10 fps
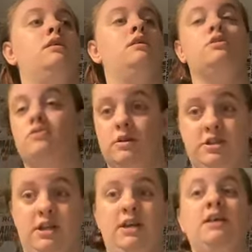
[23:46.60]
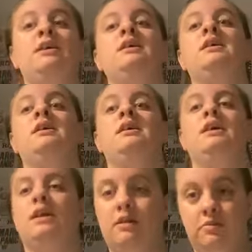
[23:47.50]
a trilogy,
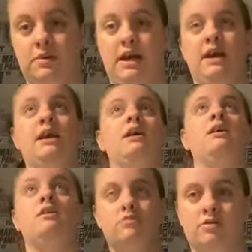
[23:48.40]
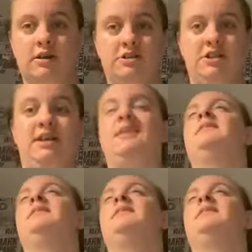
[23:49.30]
Illuminae, a trilogy,